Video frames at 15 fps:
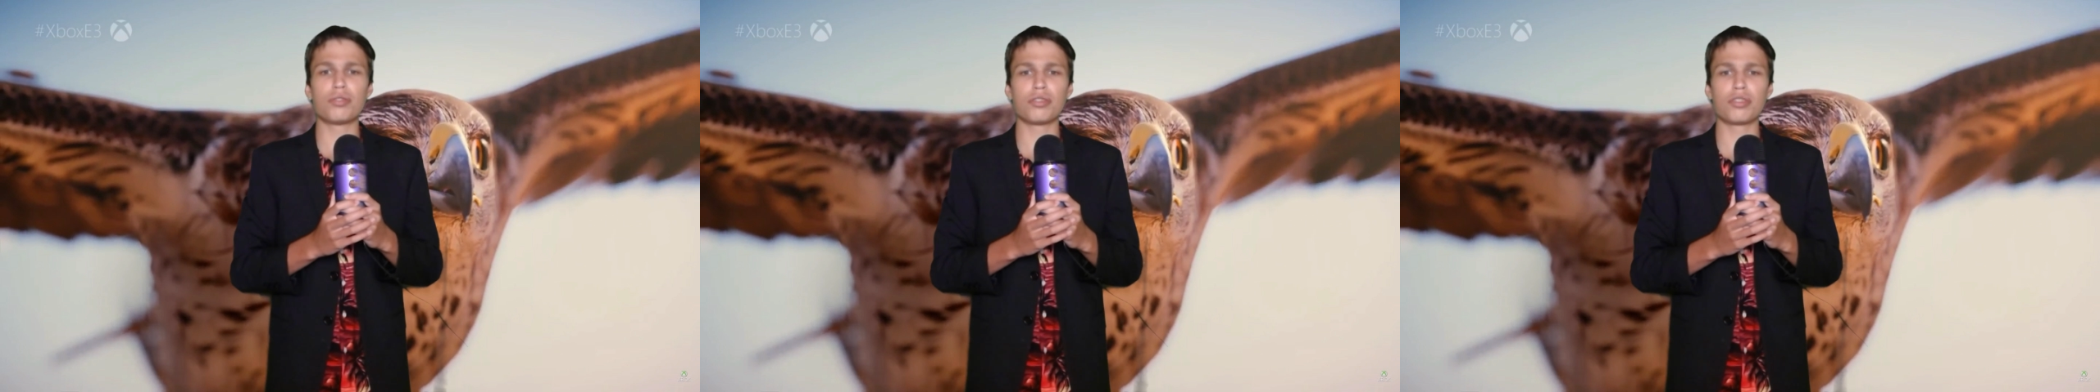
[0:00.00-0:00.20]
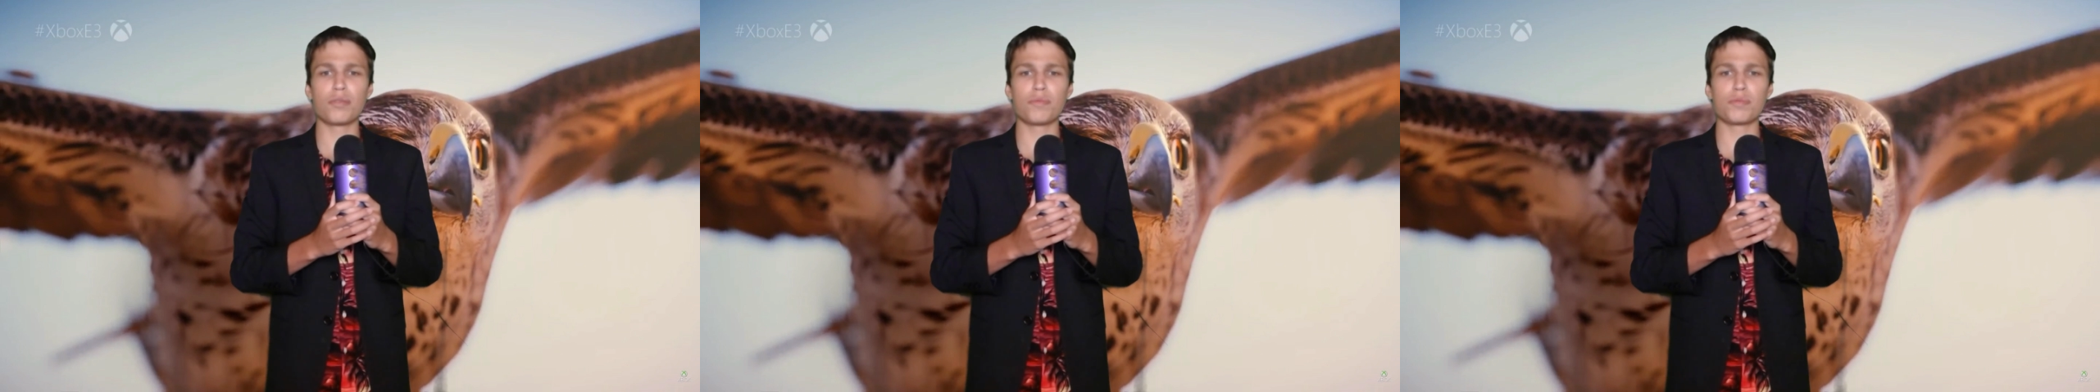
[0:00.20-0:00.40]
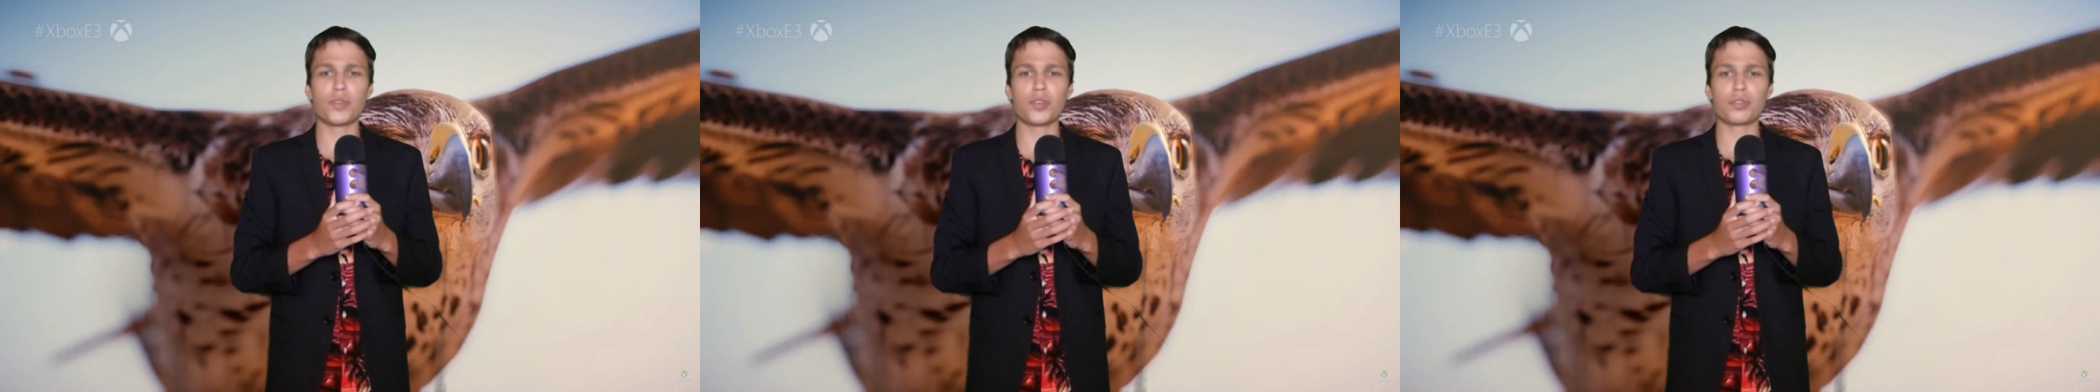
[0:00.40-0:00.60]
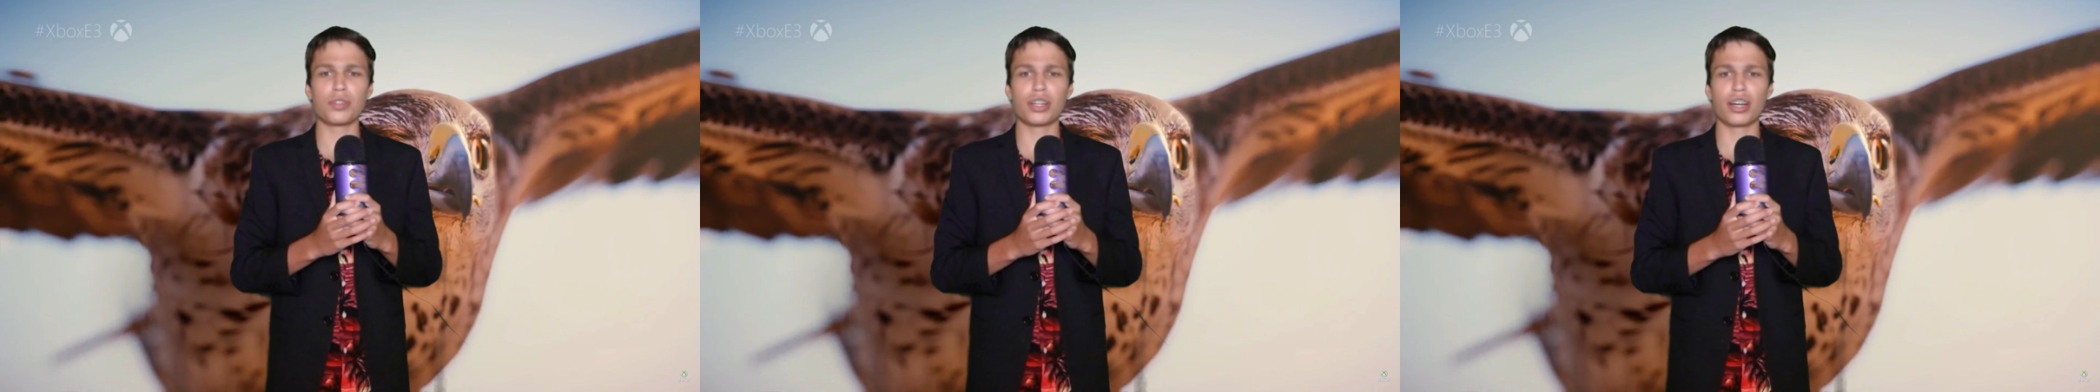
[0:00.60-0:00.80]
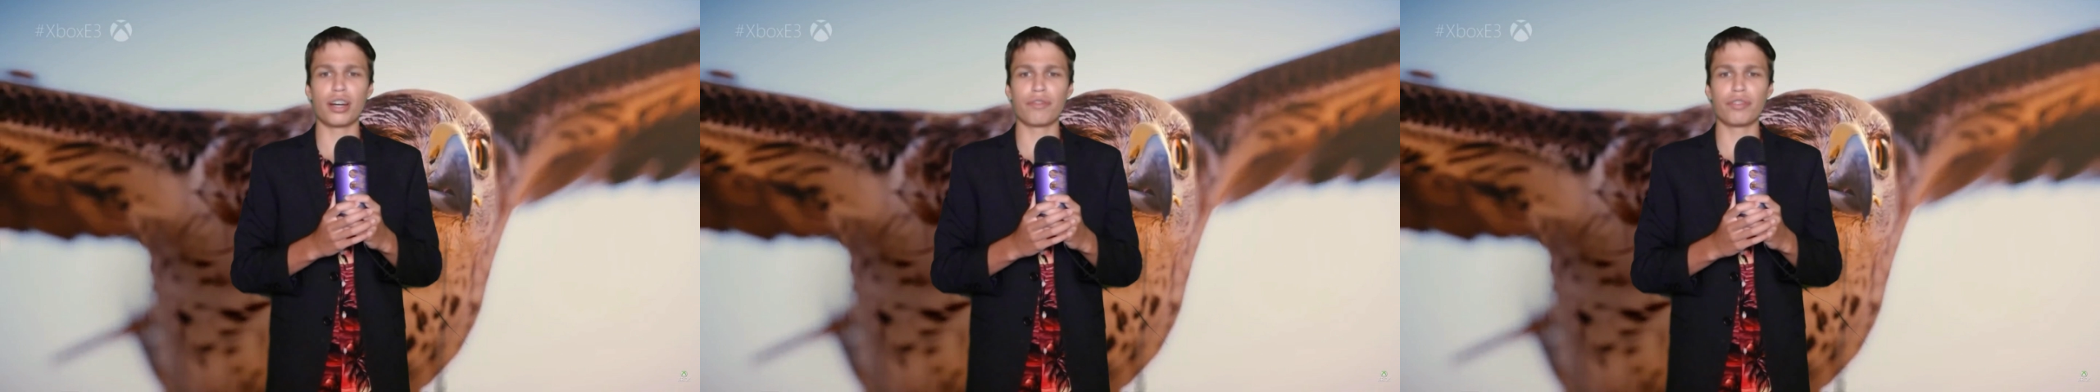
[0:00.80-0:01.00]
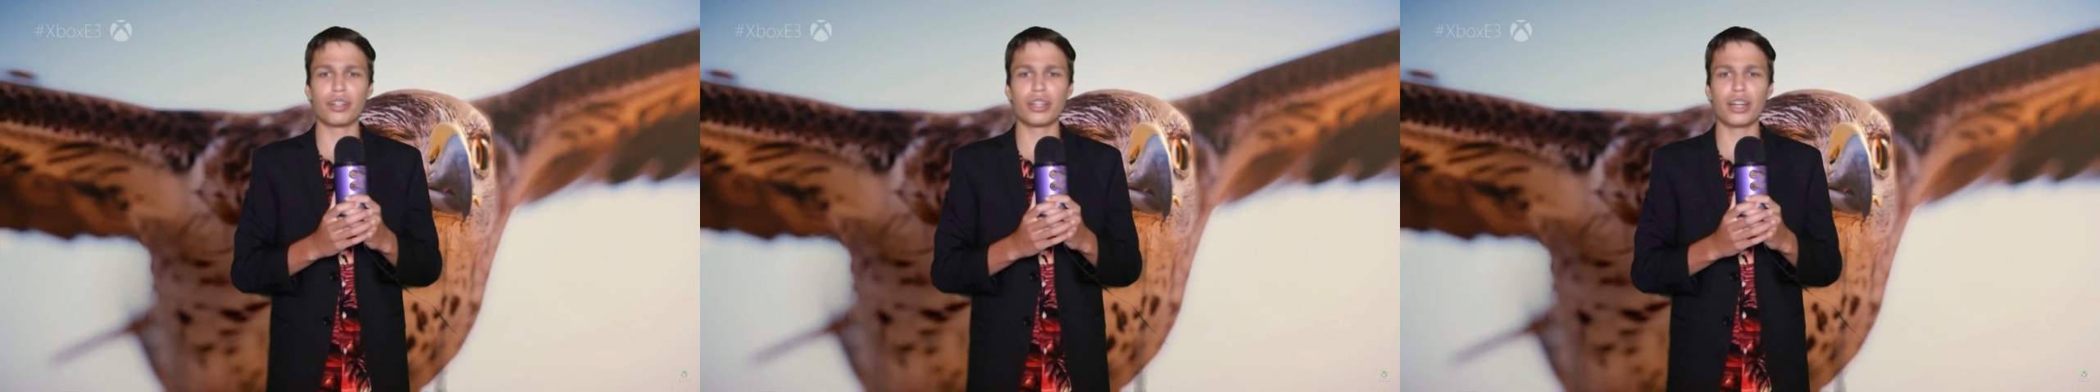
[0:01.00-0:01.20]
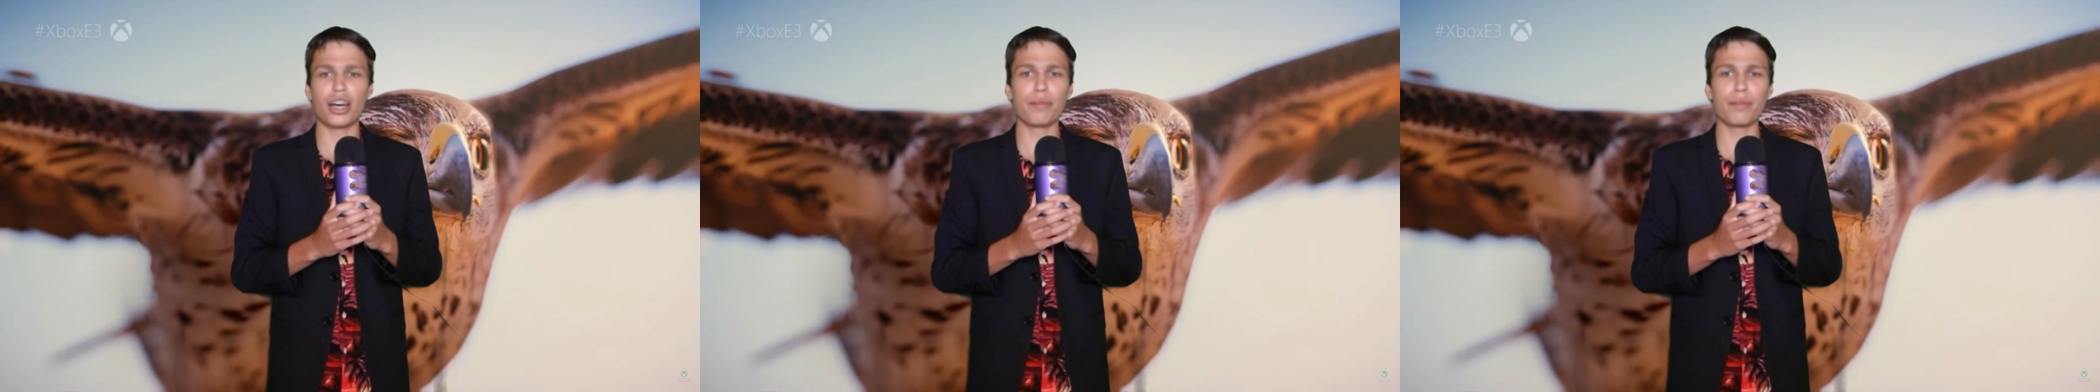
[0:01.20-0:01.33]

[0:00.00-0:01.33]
systems mostly covered,